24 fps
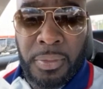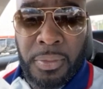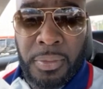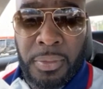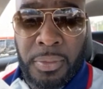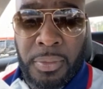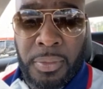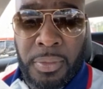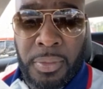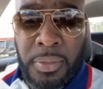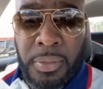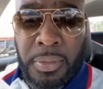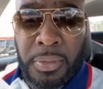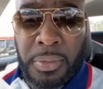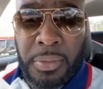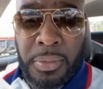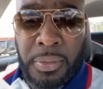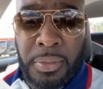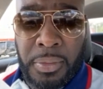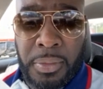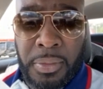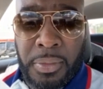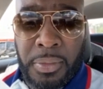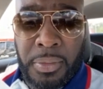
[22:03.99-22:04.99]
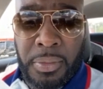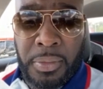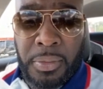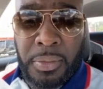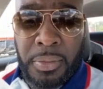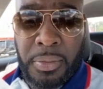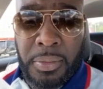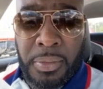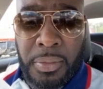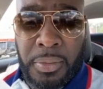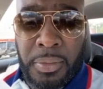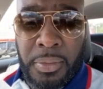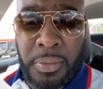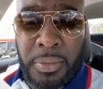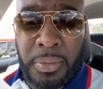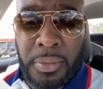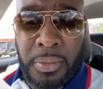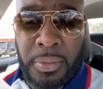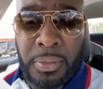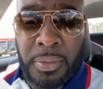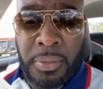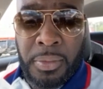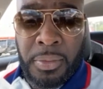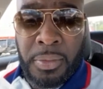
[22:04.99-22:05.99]

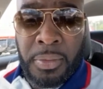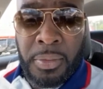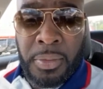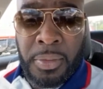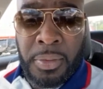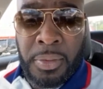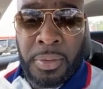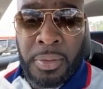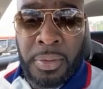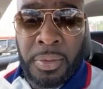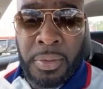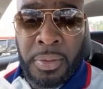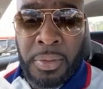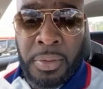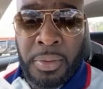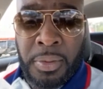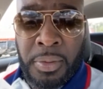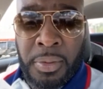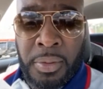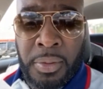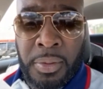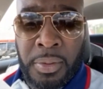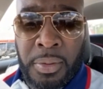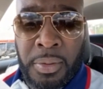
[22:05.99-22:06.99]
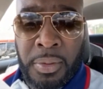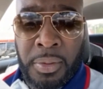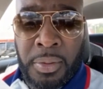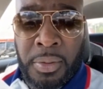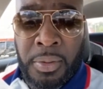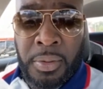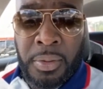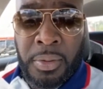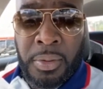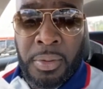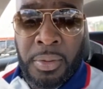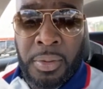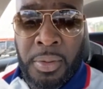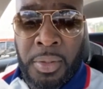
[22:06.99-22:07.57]
(silence)